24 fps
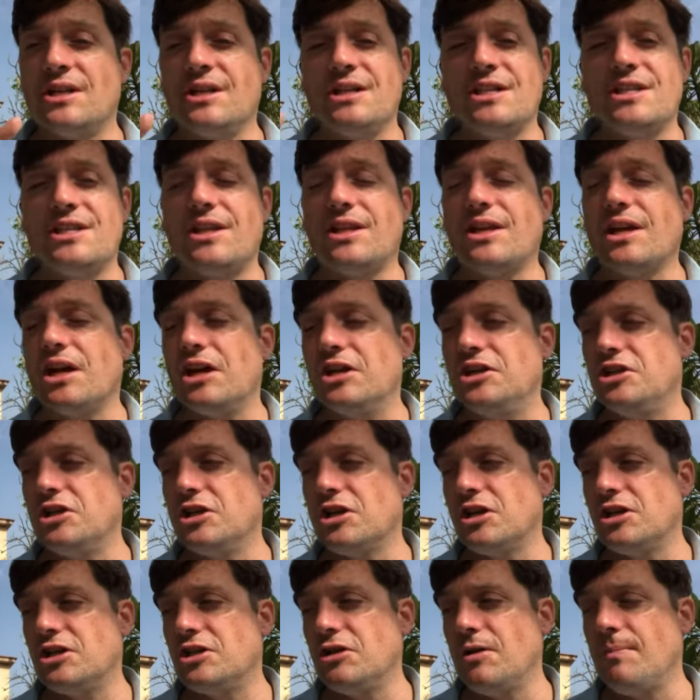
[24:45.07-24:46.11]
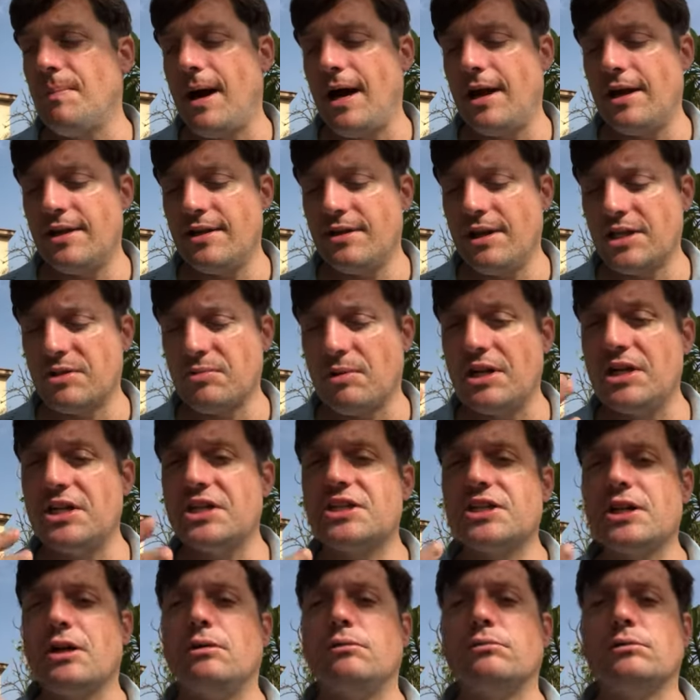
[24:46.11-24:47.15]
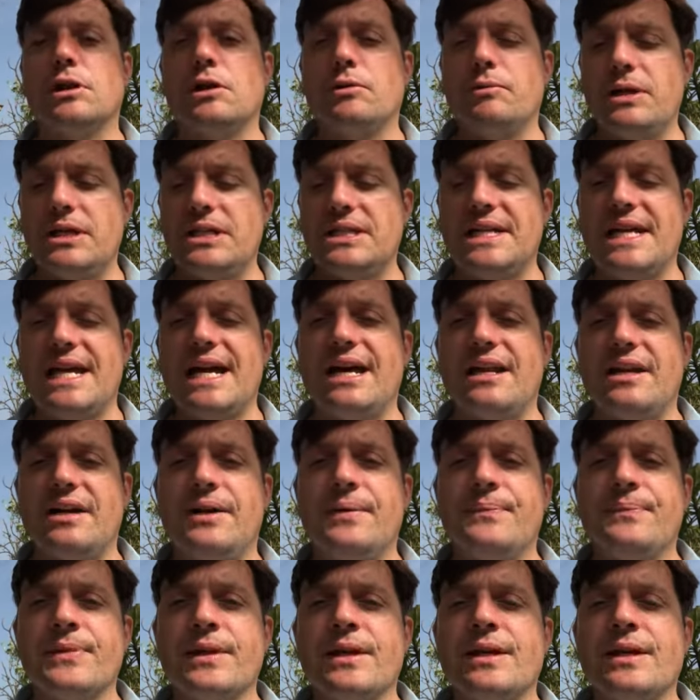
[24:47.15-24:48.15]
something he could do about it. That's why he sold Louisiana.